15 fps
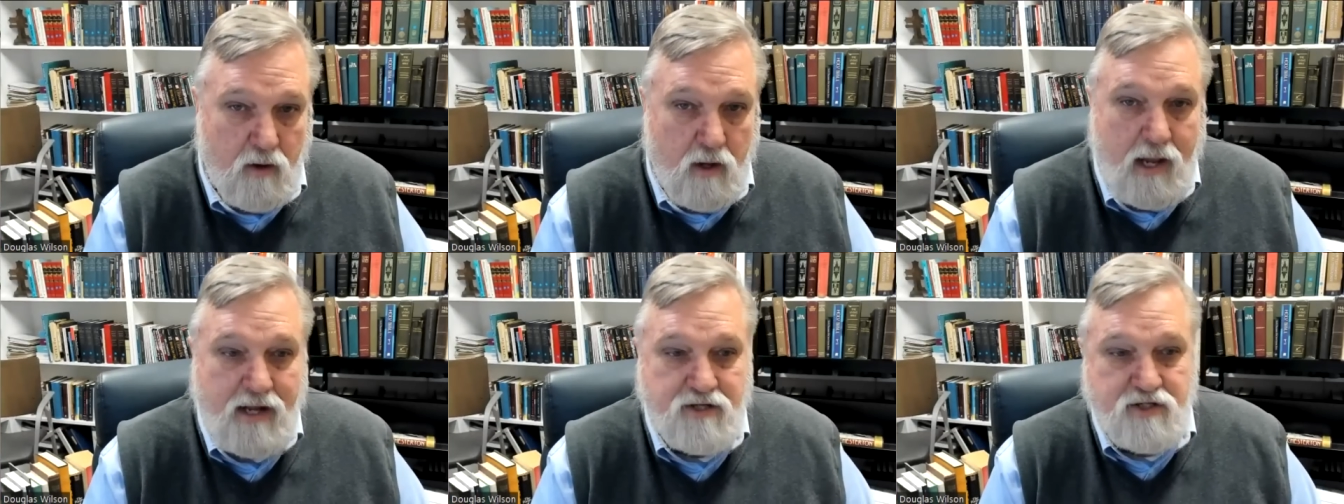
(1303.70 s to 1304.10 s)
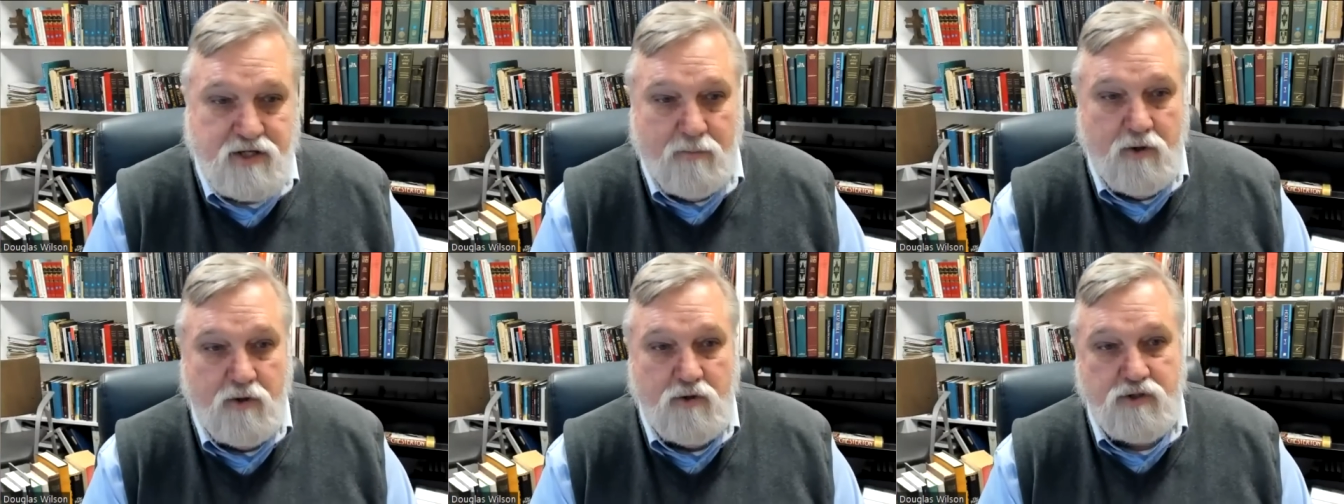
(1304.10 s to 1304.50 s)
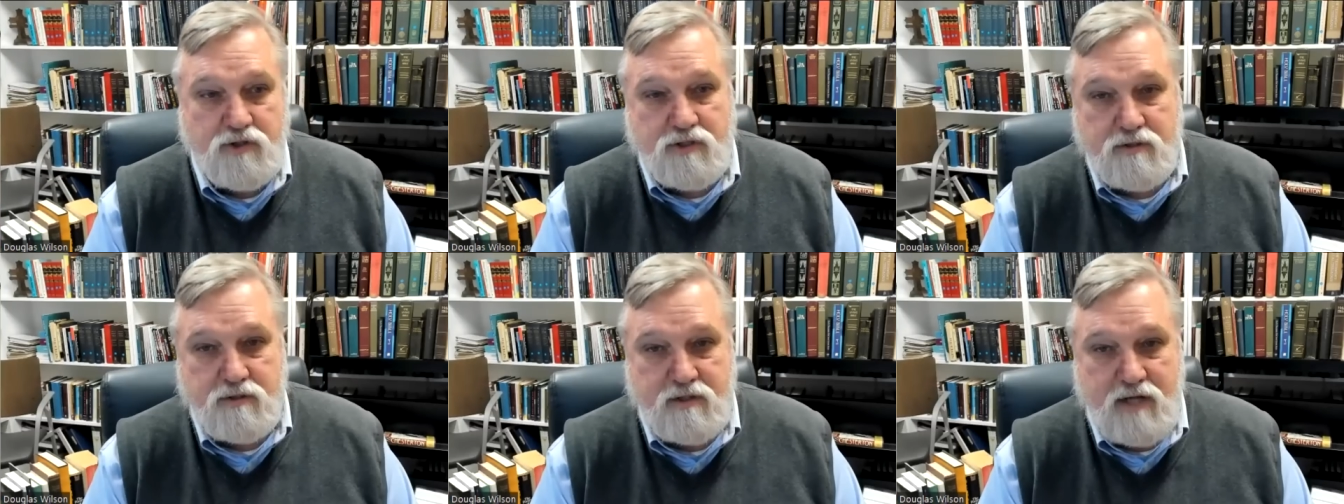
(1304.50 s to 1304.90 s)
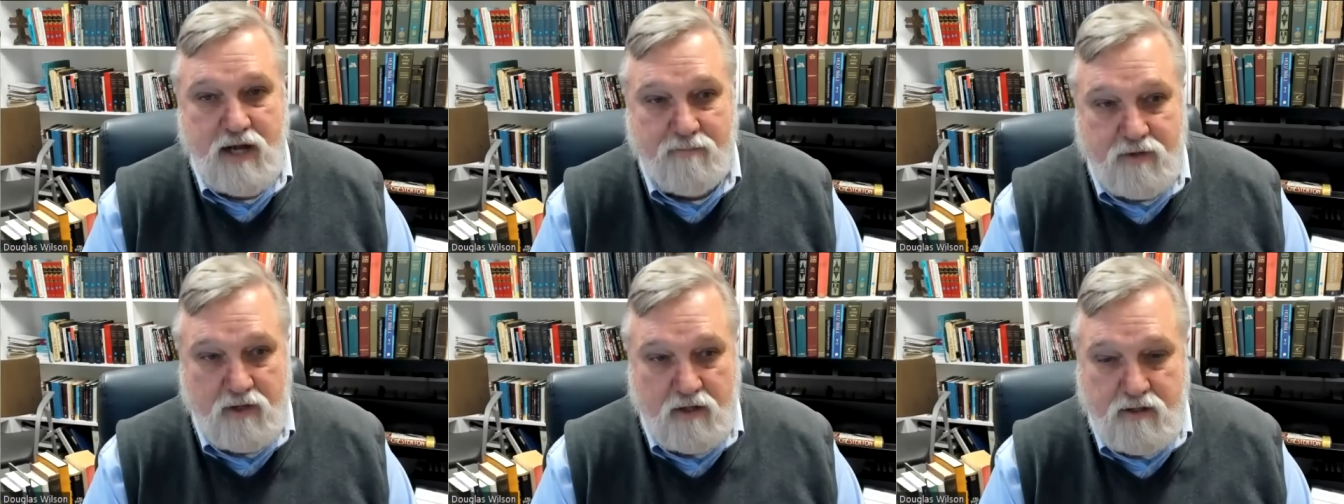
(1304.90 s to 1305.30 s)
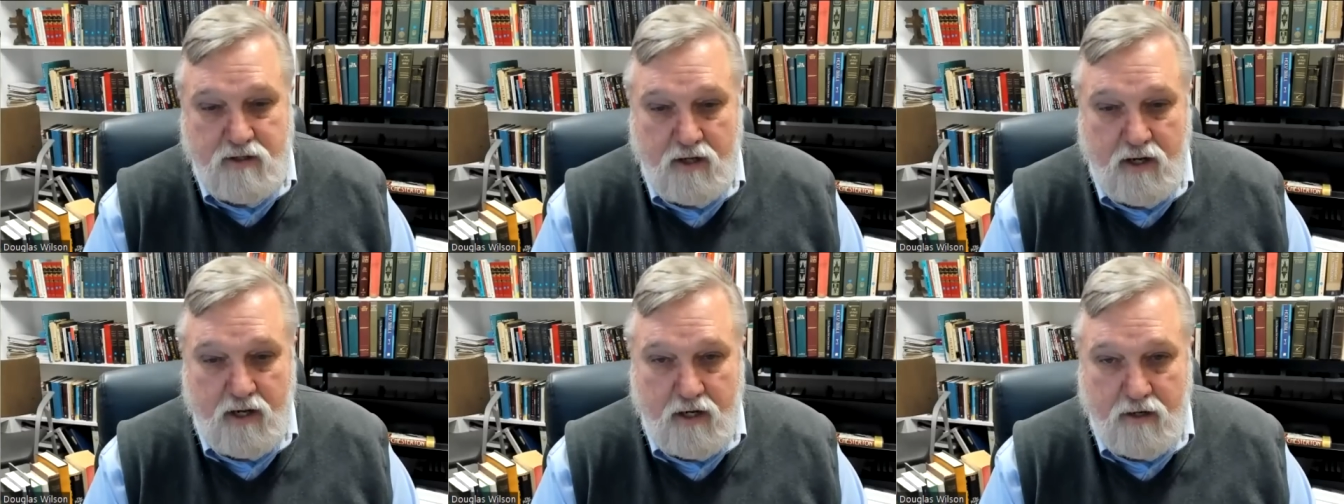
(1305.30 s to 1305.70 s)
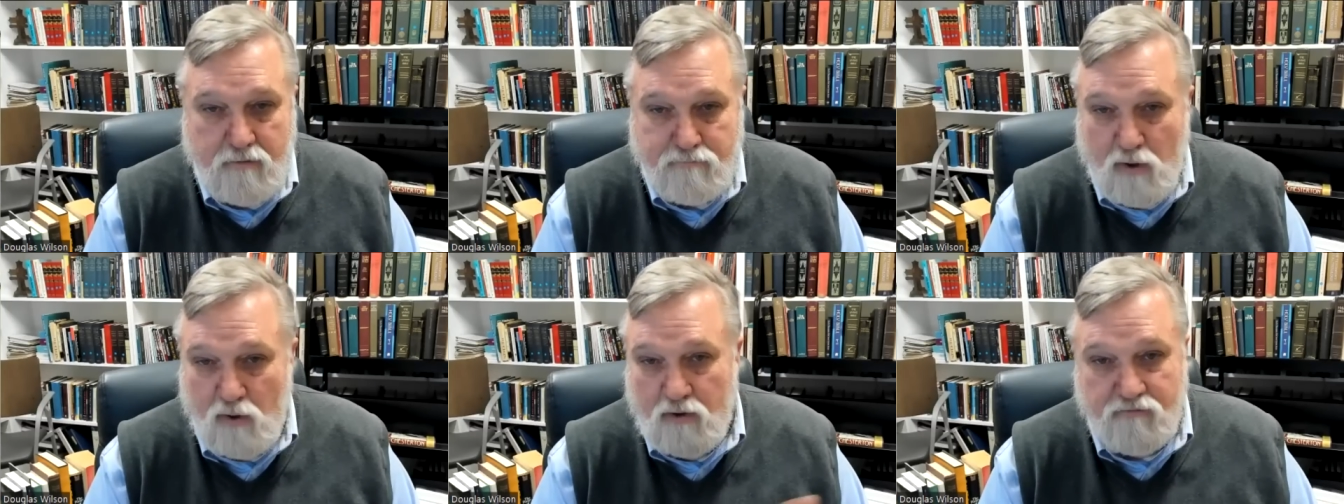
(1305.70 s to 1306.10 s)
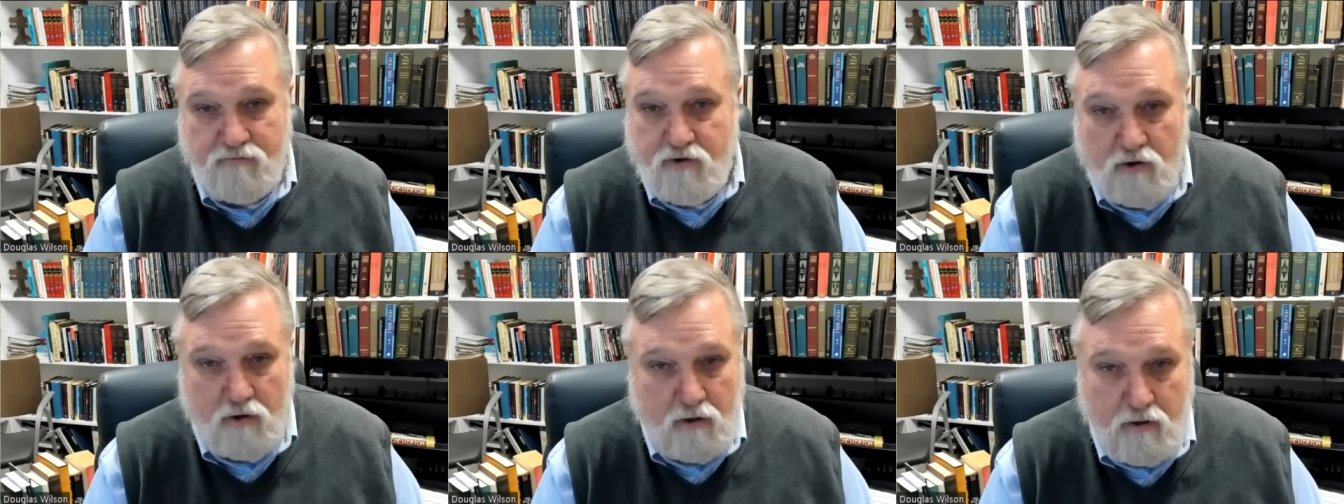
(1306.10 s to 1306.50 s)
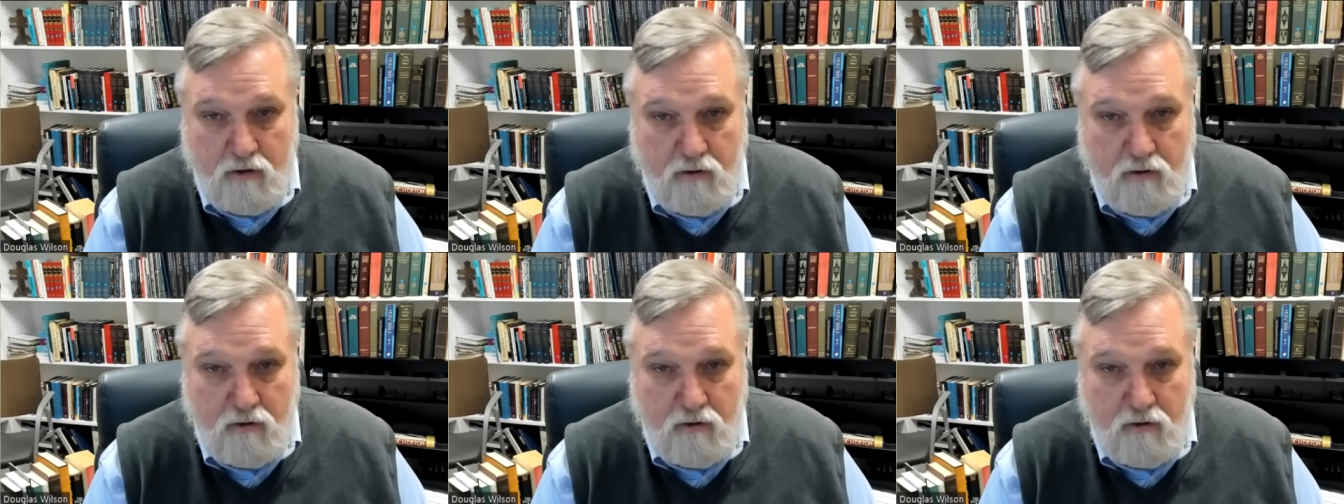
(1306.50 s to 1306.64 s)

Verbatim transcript: and someone who's tempted to eat a bowl of dirt